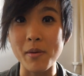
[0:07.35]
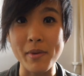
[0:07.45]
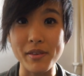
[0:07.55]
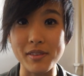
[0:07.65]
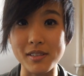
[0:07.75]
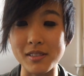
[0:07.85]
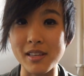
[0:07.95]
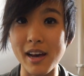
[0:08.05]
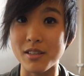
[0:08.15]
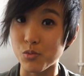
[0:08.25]
a method
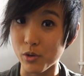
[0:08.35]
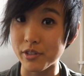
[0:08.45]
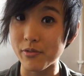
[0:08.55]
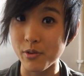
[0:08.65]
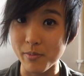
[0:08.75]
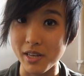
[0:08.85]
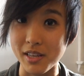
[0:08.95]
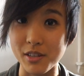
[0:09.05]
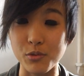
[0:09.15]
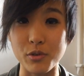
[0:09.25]
that has worked for
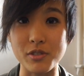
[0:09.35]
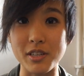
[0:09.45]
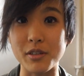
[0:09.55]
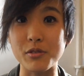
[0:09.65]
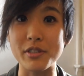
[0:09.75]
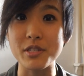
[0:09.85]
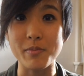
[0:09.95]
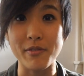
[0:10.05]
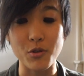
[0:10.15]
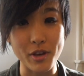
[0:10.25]
me in order to increase
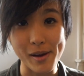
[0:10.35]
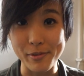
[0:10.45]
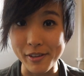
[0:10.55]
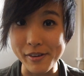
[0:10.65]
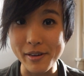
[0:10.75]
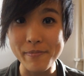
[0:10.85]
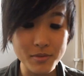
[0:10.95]
my vocabulary.